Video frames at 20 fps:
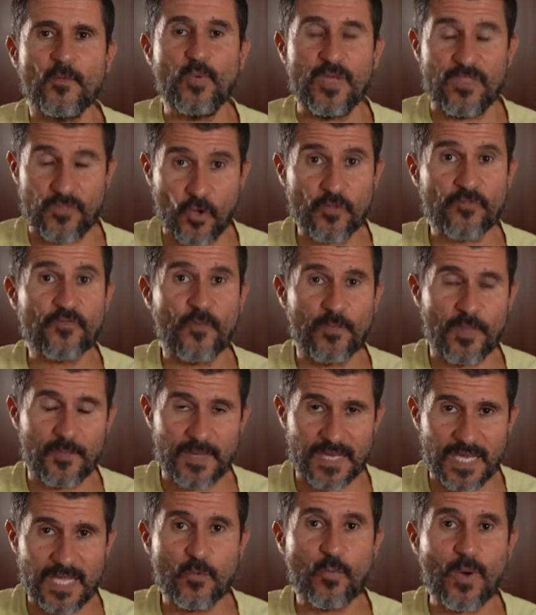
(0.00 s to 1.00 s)
We thought from the
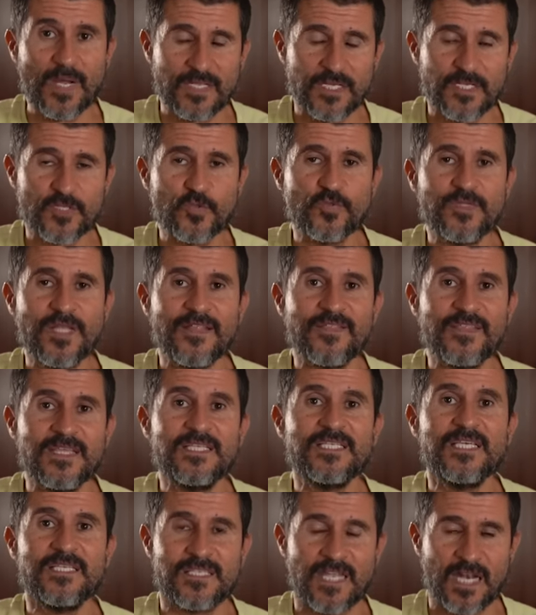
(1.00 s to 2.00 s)
beginning, we understood that
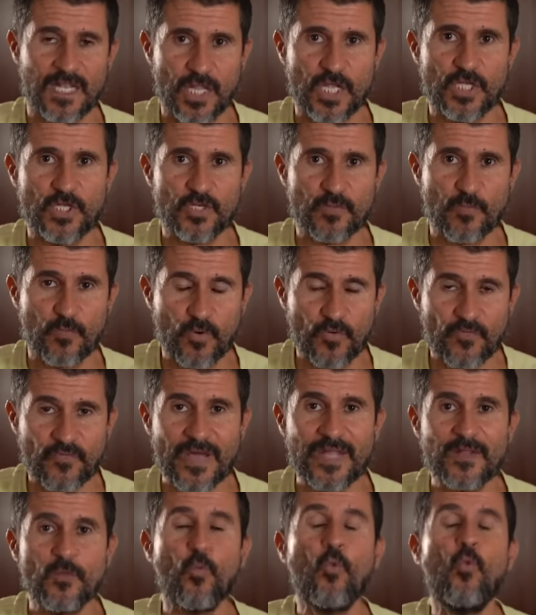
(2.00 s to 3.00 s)
this is a strategic move,
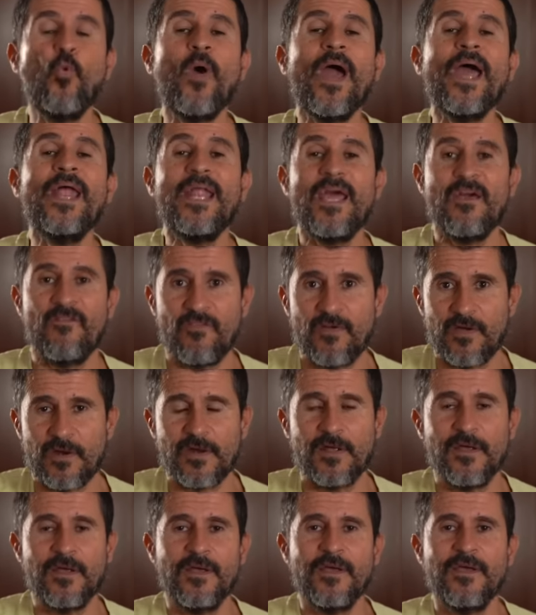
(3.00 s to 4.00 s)
and
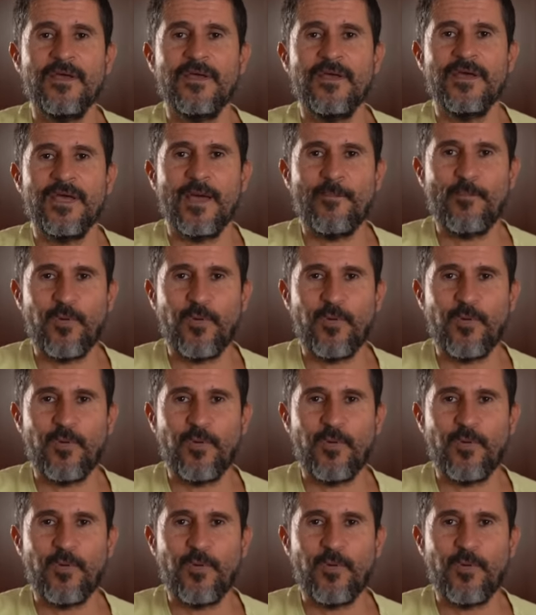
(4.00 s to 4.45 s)
whenever a